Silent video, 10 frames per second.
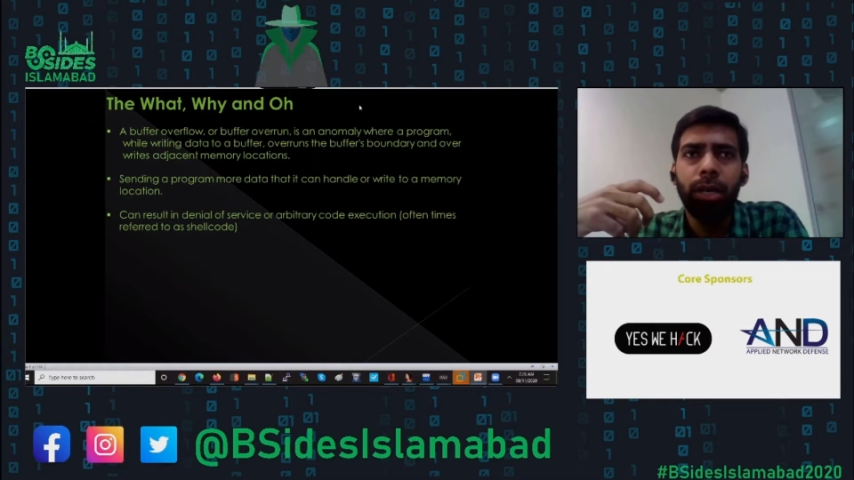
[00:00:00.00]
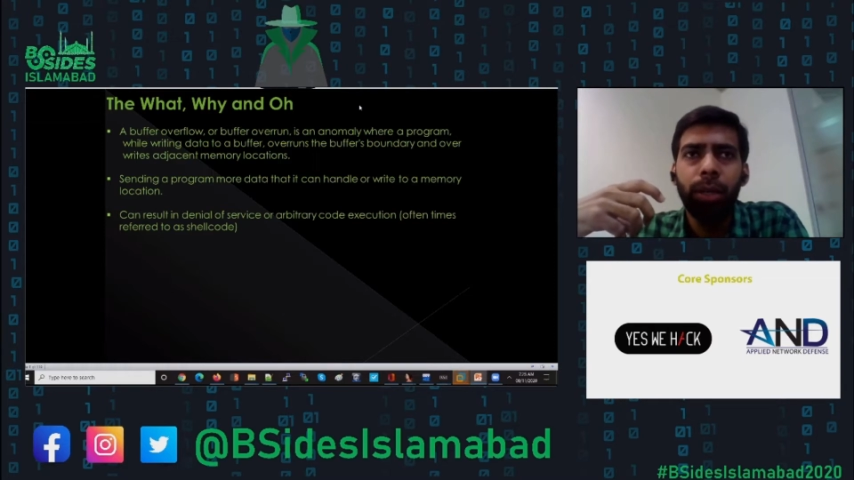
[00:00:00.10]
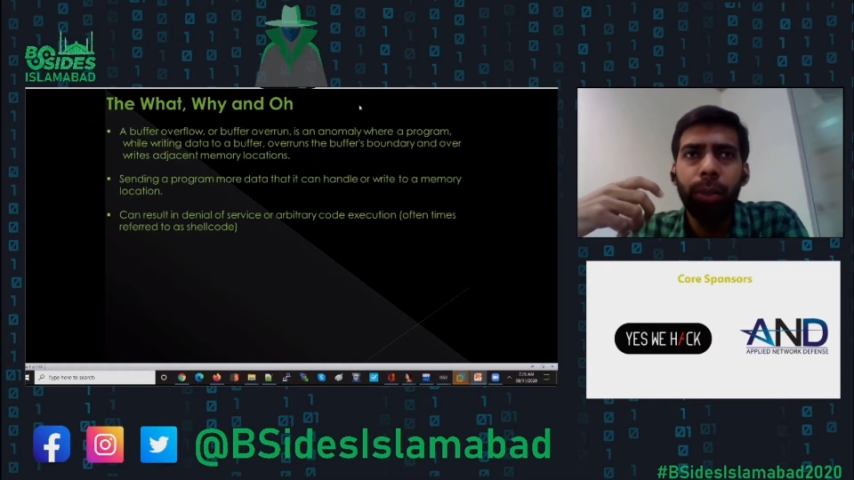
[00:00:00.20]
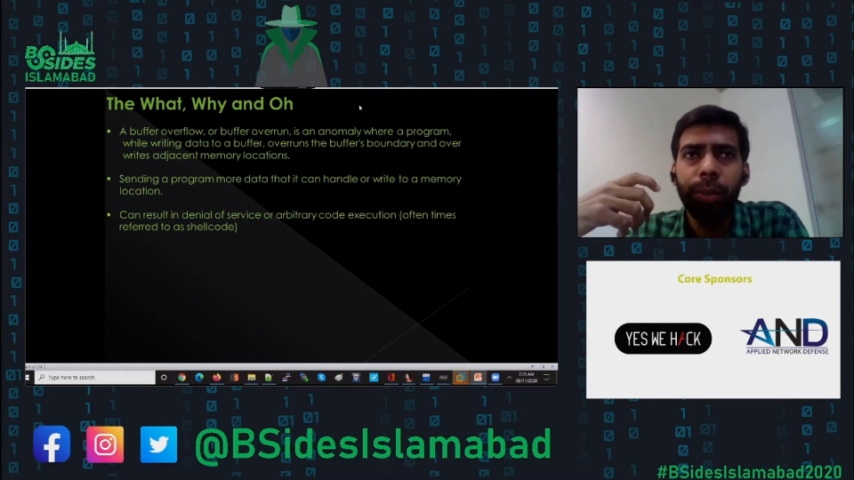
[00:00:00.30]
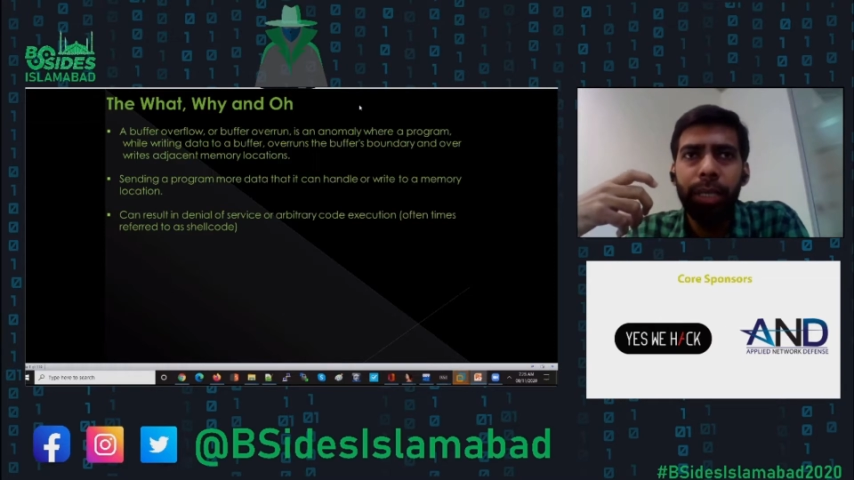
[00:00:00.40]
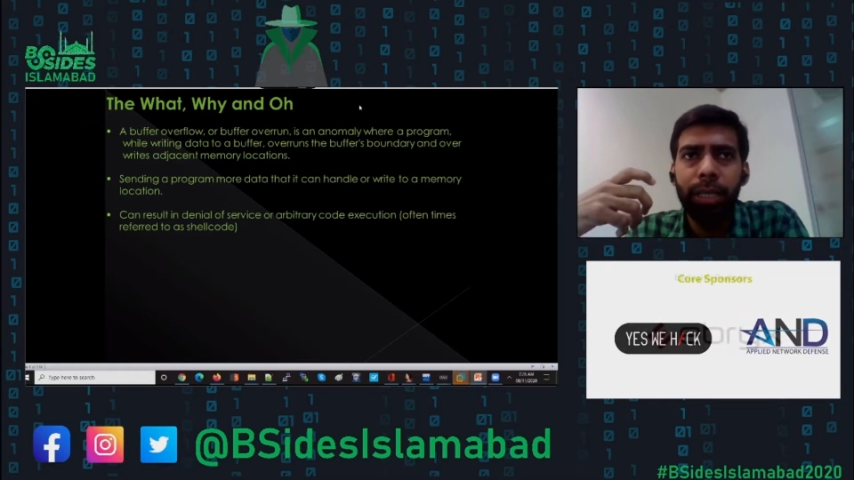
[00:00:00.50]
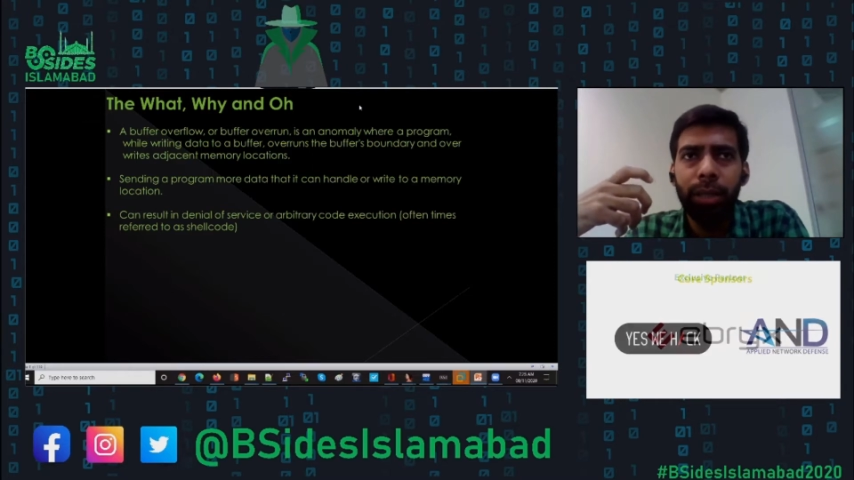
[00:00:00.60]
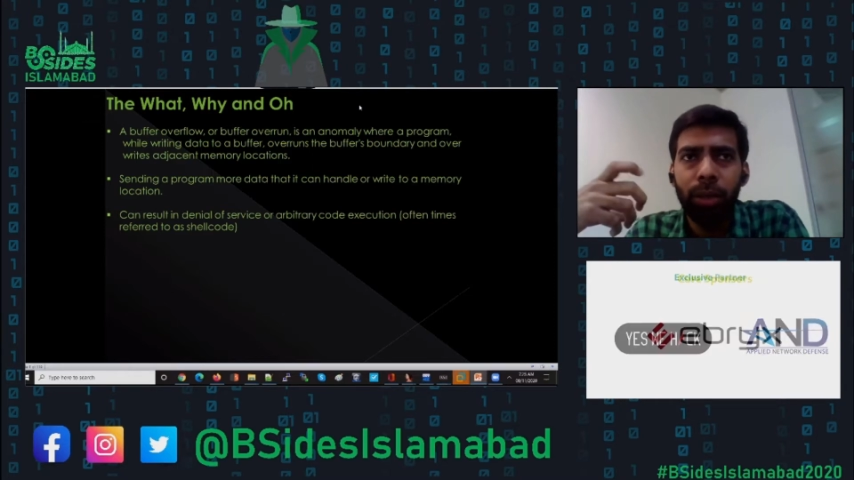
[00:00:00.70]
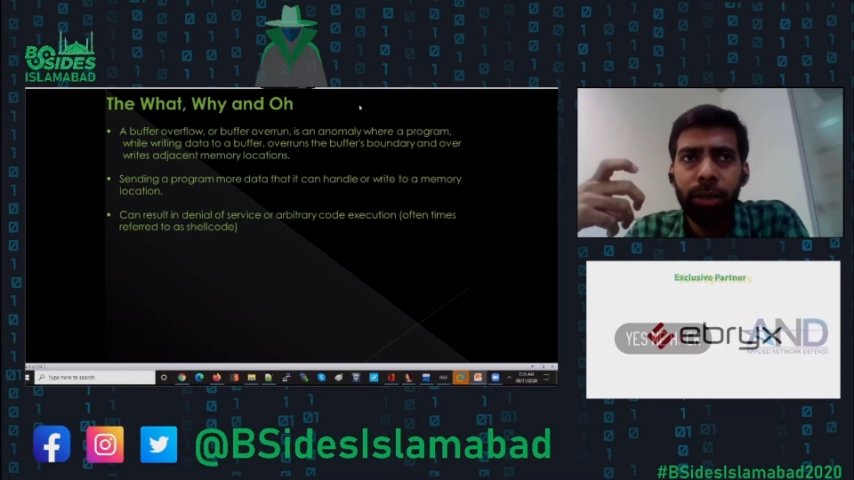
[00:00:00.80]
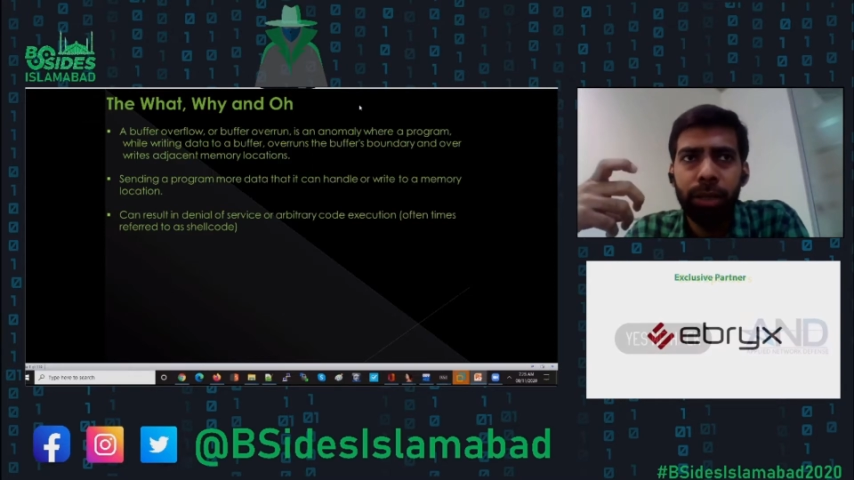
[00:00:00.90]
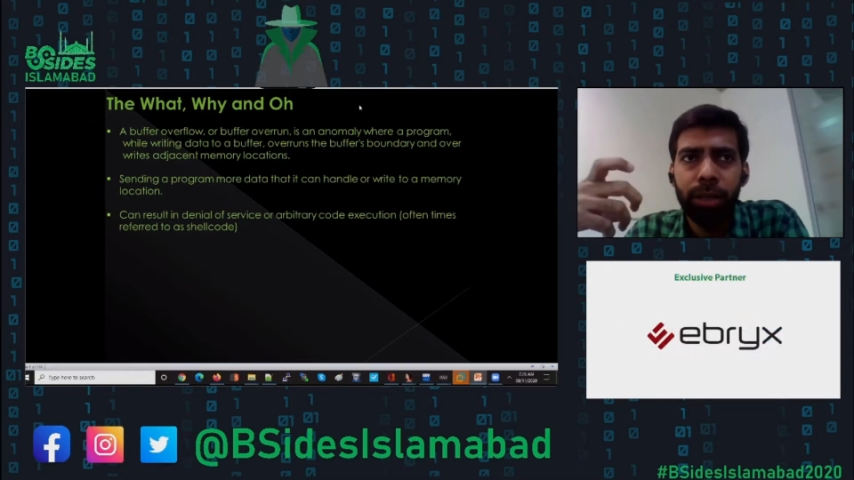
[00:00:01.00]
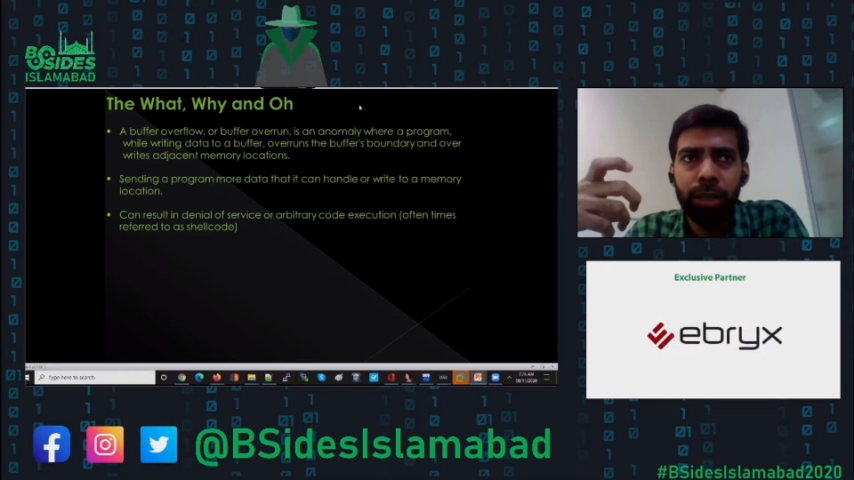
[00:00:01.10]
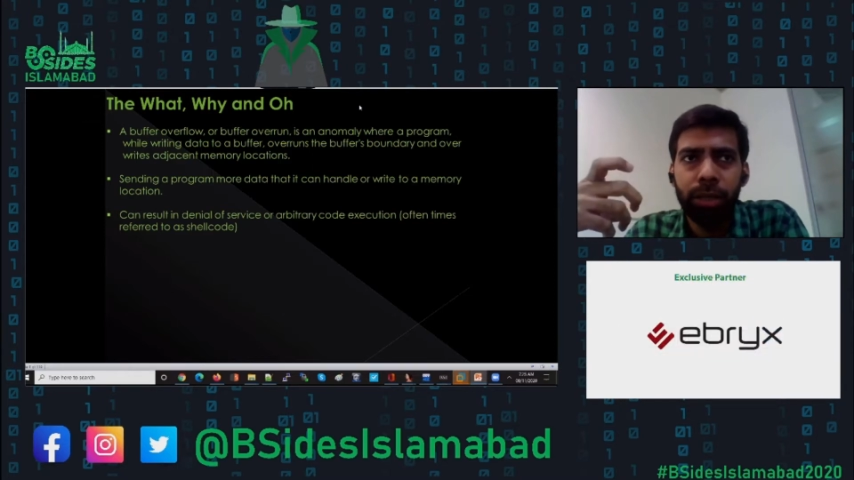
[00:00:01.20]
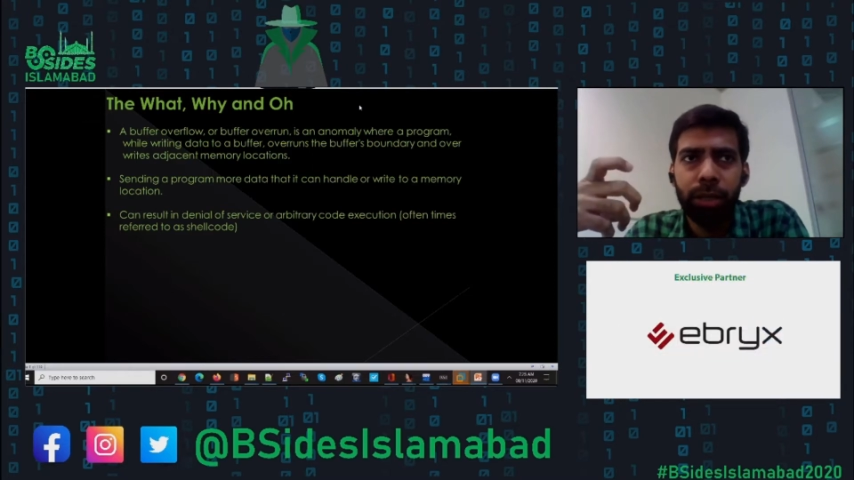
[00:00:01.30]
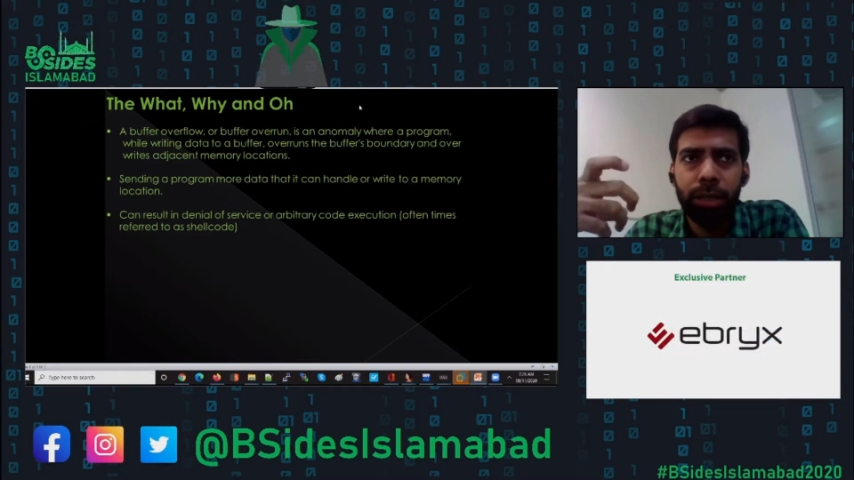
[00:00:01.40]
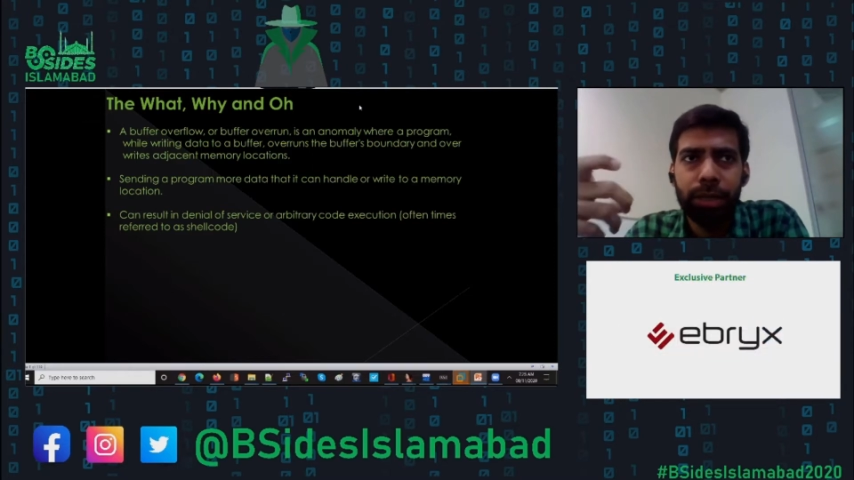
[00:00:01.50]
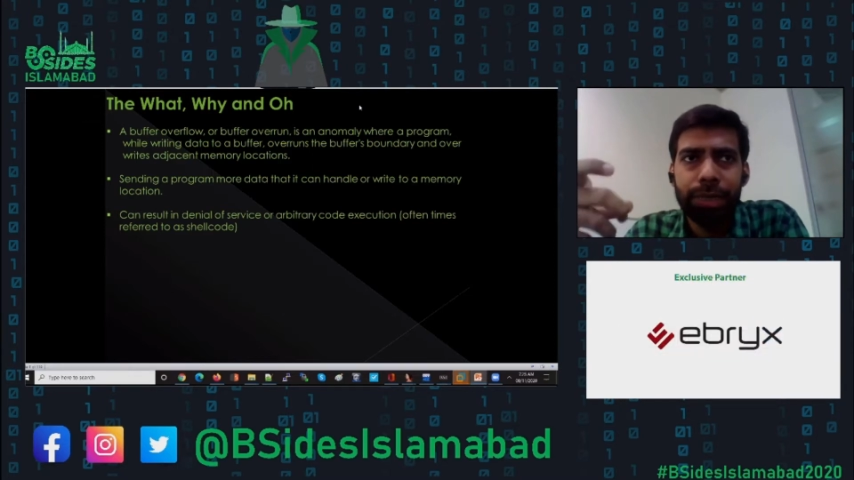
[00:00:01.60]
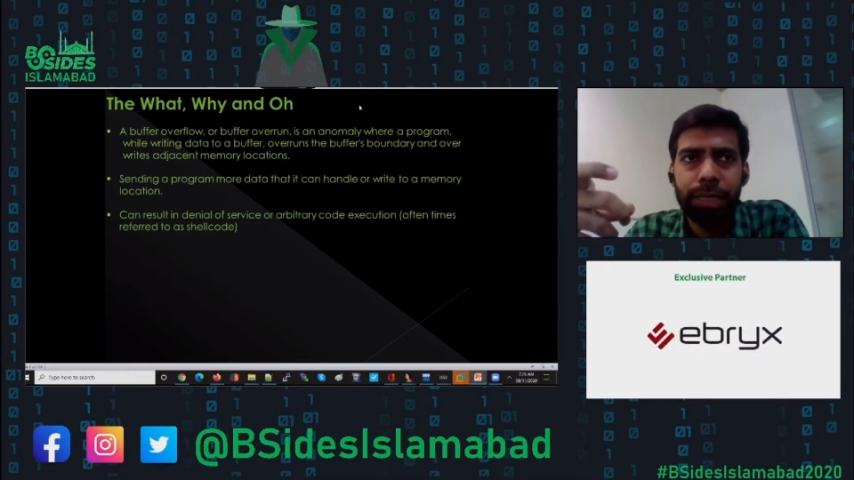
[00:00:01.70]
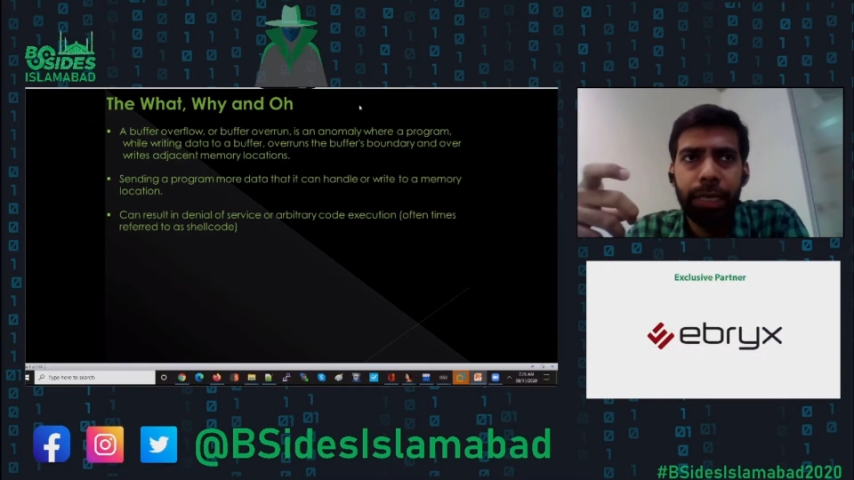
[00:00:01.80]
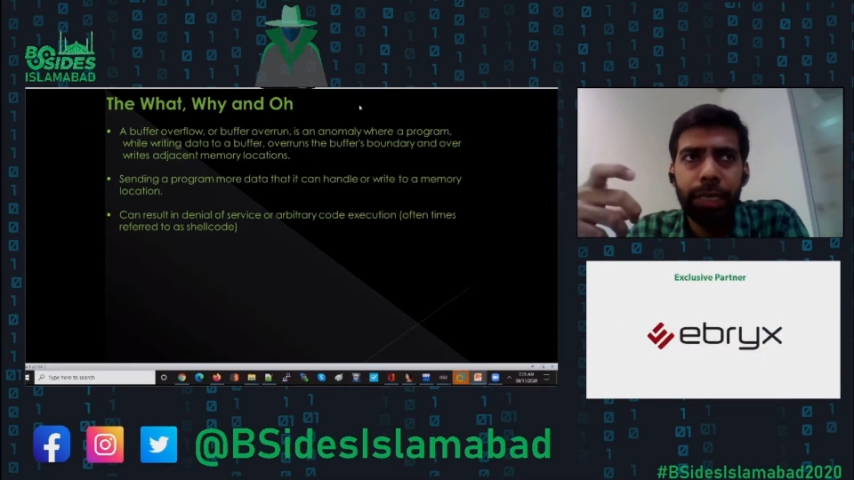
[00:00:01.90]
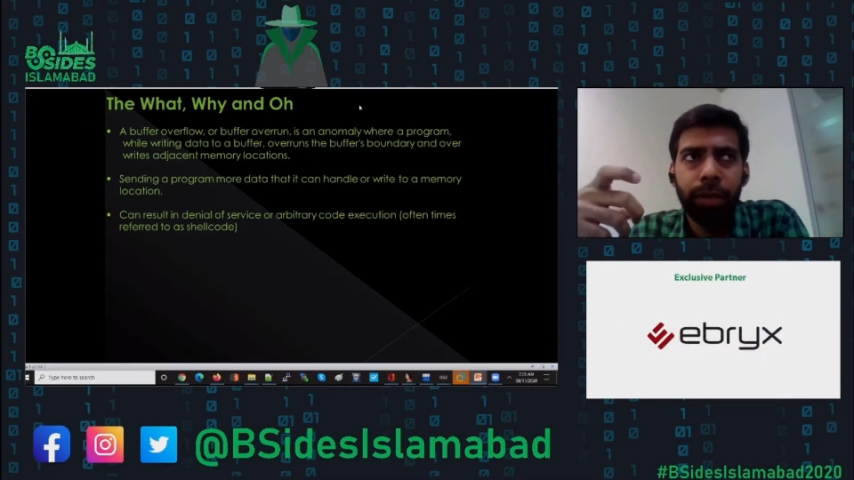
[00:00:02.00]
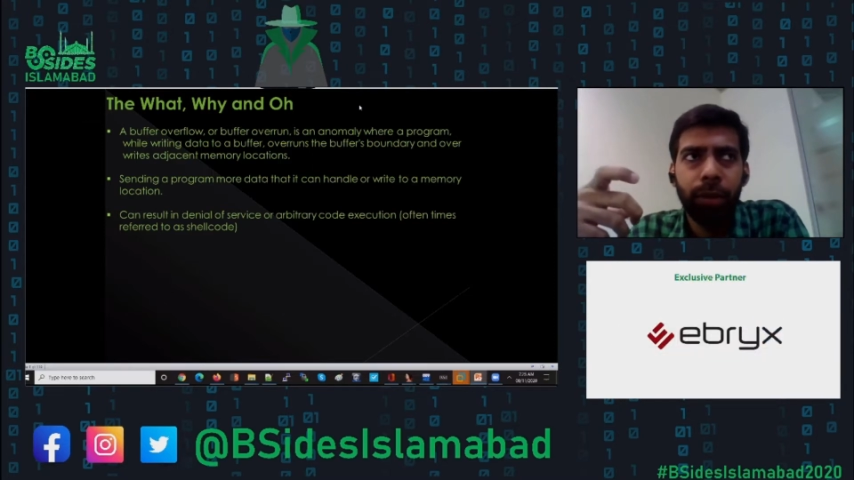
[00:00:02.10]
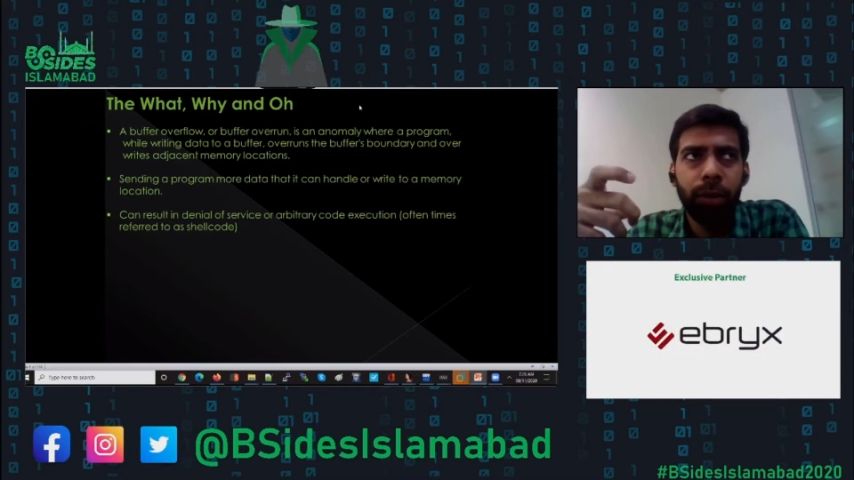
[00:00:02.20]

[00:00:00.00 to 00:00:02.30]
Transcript: overly long string